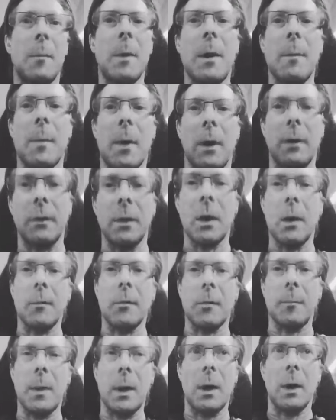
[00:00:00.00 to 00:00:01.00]
I'm a bit bummed
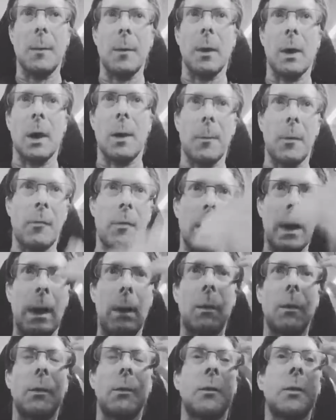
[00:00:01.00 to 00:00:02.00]
up, so I've been up a couple of
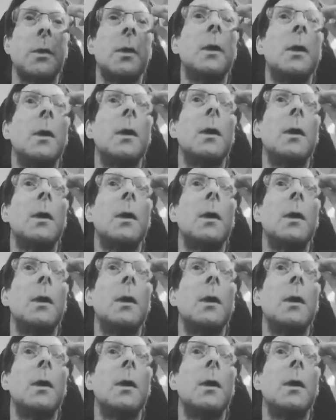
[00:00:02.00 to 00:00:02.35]
hours.